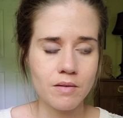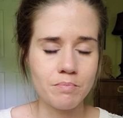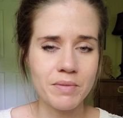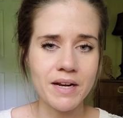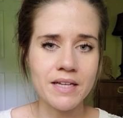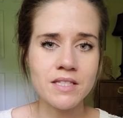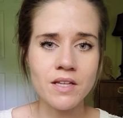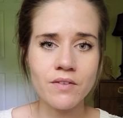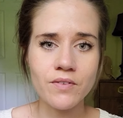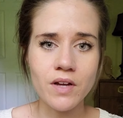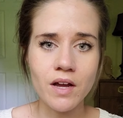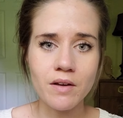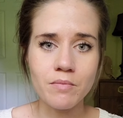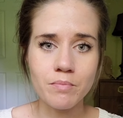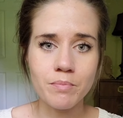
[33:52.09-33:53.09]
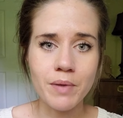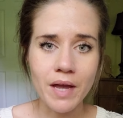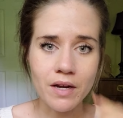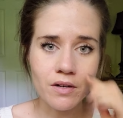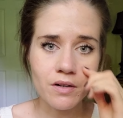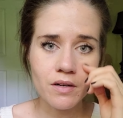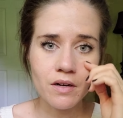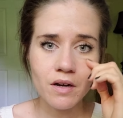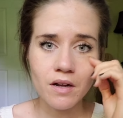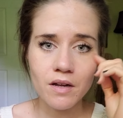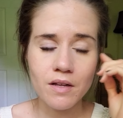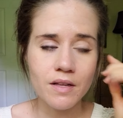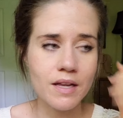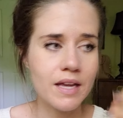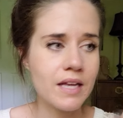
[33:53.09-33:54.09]
But as I've gotten better,
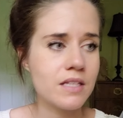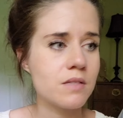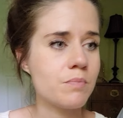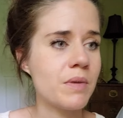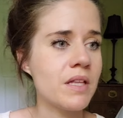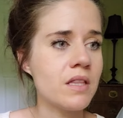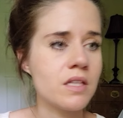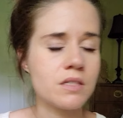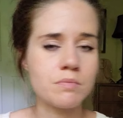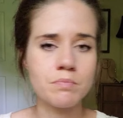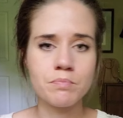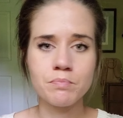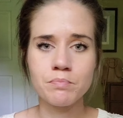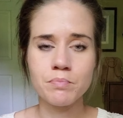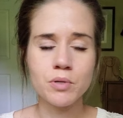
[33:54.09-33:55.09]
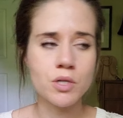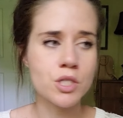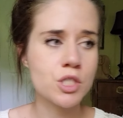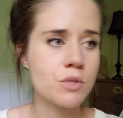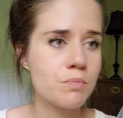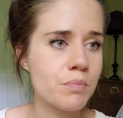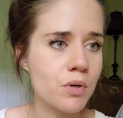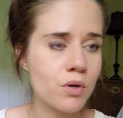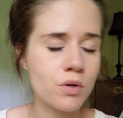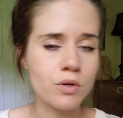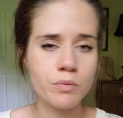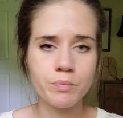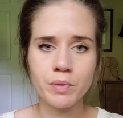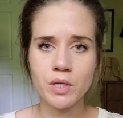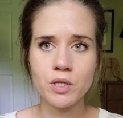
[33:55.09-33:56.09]
it's been this push-pull.